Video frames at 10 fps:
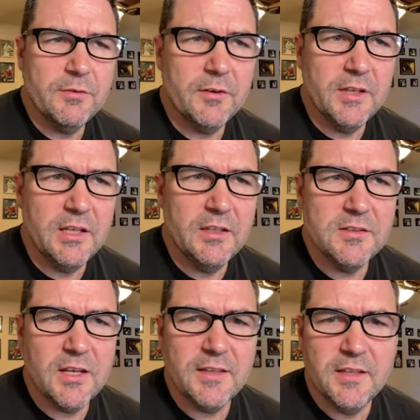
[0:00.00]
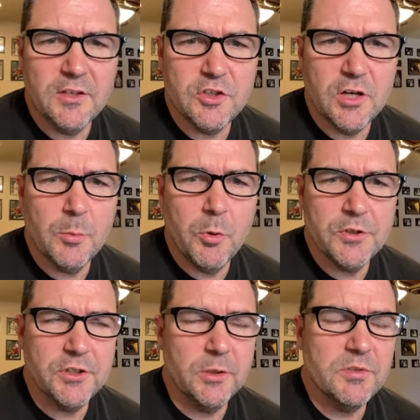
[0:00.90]
for the Scott the Engineer
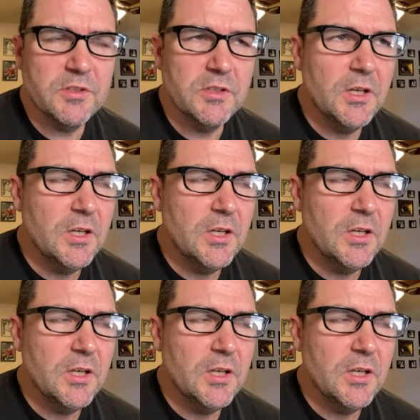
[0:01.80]
push-ups.